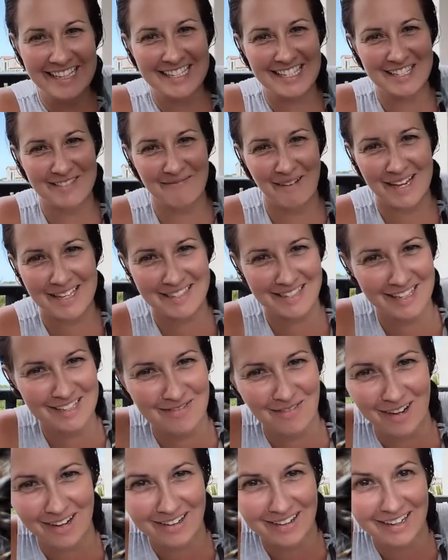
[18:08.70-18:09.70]
this is my
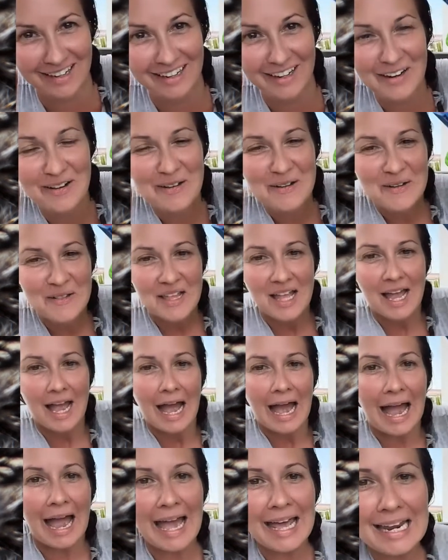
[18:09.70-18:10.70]
son's water gun.
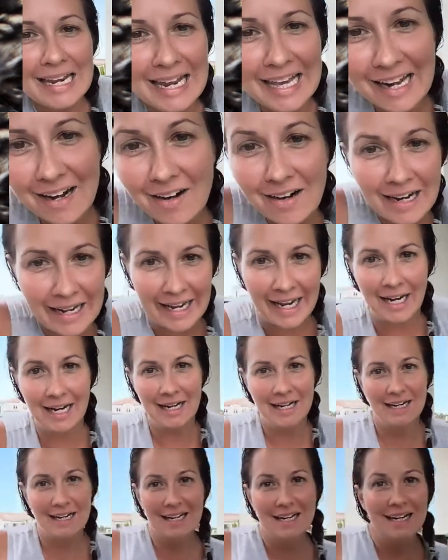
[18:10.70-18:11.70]
And literally,
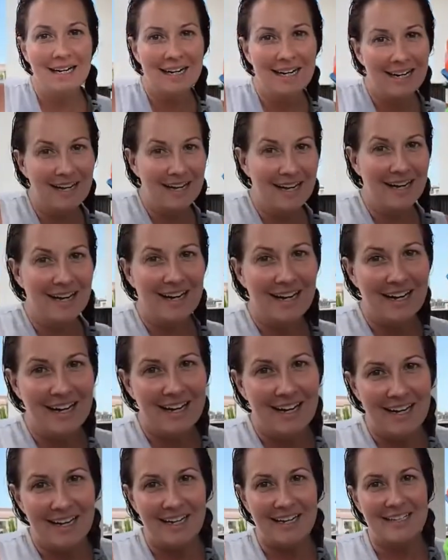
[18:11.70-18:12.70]

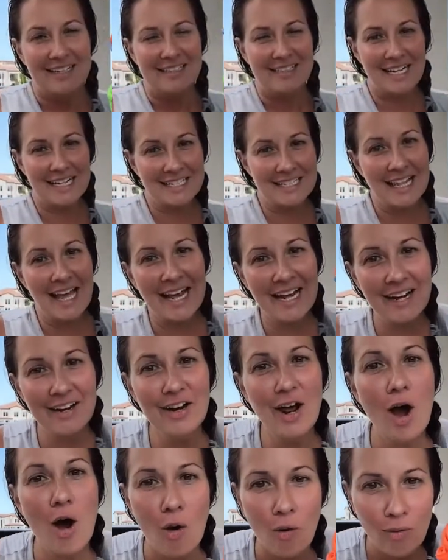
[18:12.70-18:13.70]
just let
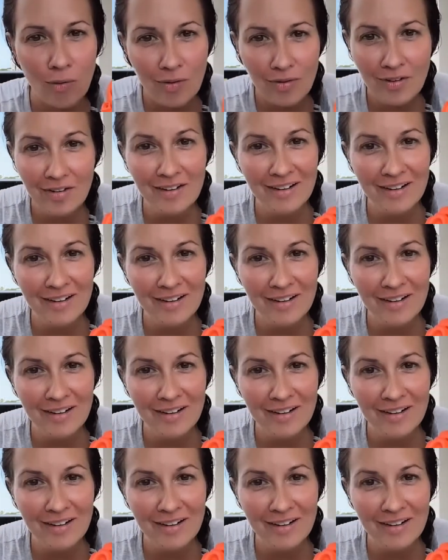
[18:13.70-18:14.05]
it know.